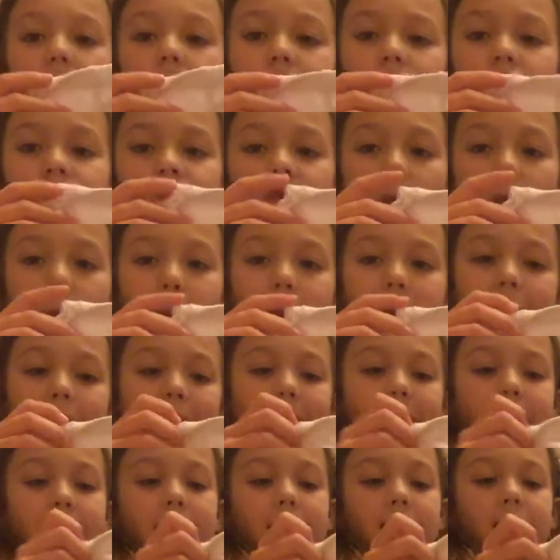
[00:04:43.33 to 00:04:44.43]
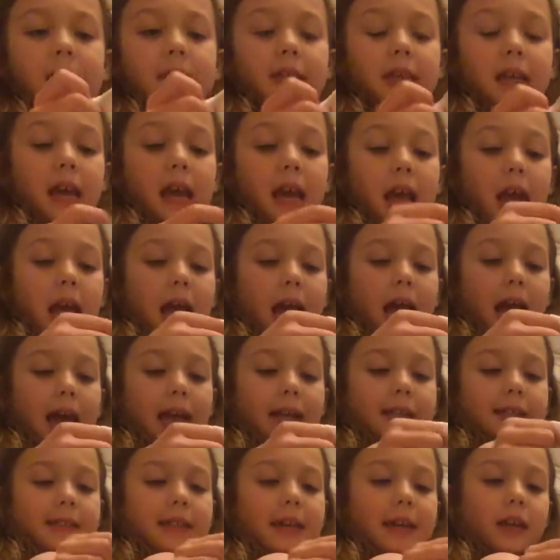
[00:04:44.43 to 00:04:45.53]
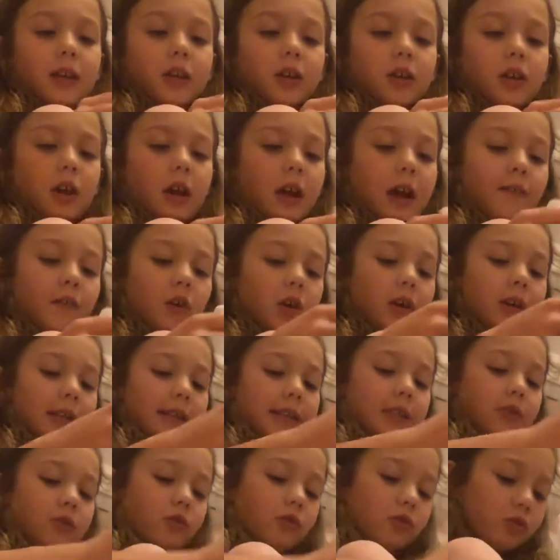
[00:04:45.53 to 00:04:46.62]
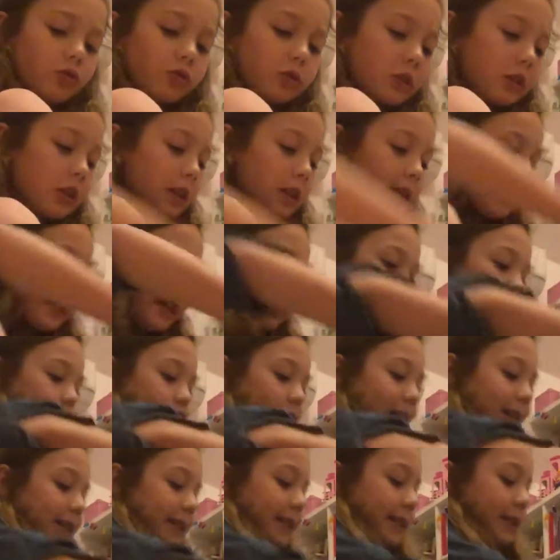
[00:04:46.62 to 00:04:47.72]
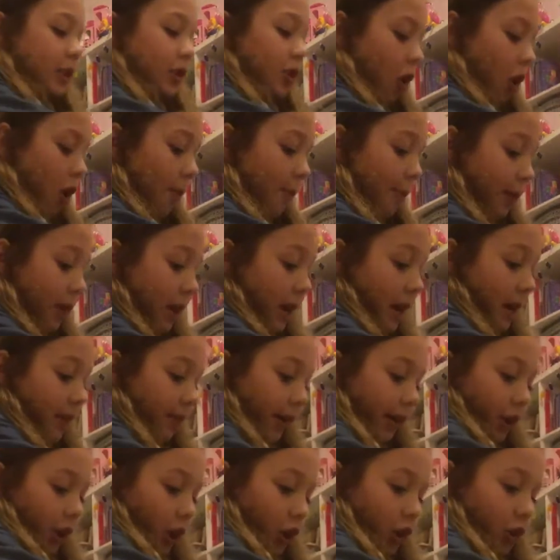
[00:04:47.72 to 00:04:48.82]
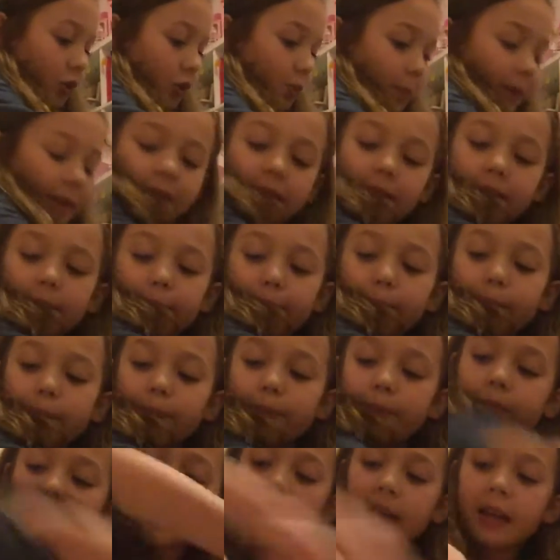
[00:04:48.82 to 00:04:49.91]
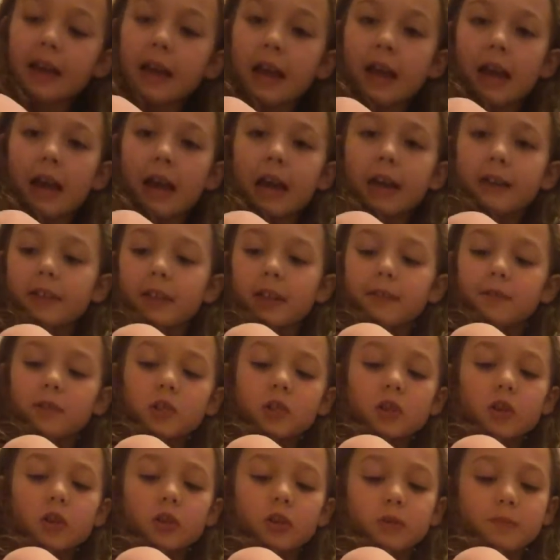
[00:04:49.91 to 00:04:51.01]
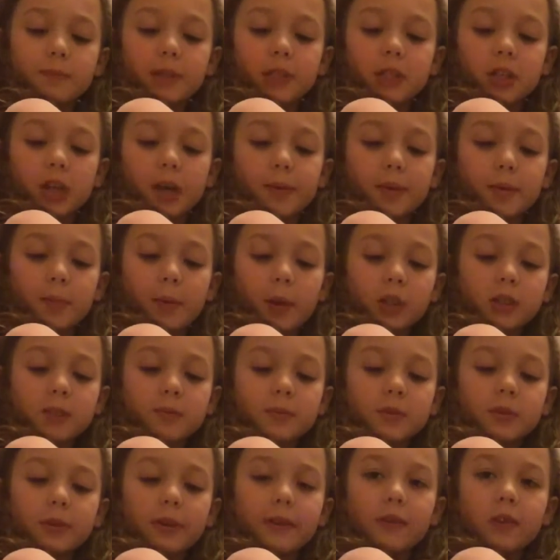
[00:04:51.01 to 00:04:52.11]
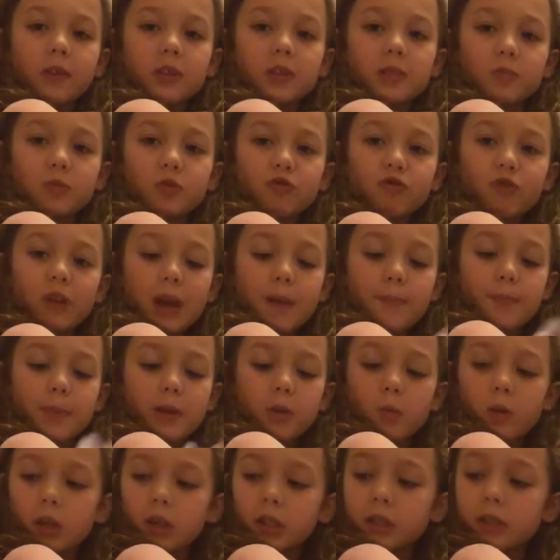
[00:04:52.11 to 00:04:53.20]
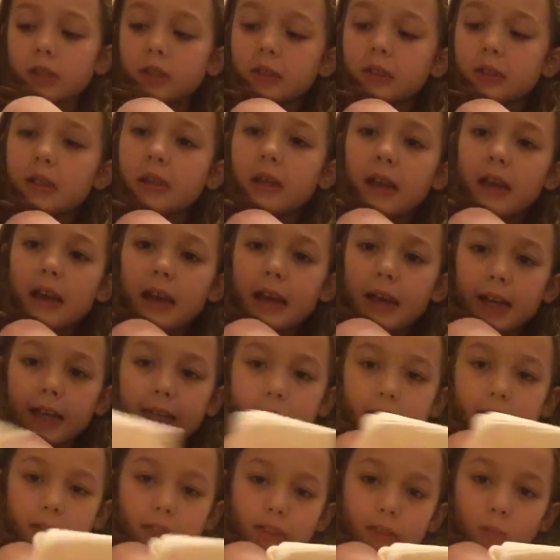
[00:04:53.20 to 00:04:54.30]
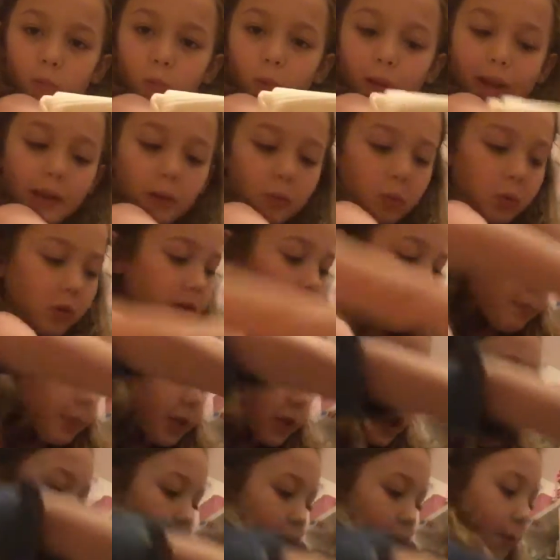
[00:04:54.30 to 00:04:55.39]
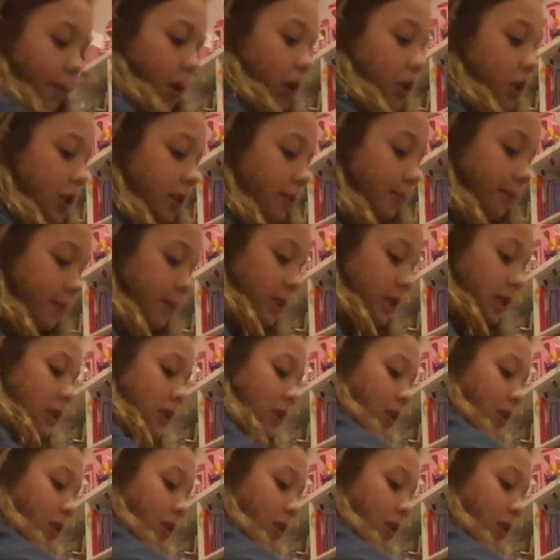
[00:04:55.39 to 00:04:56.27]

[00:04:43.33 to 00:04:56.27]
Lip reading: like crop leggings and I've got a little like dressy top that goes with them. And then I've just got pajama bottoms, so I've got some stripy ones and some white pajama bottoms.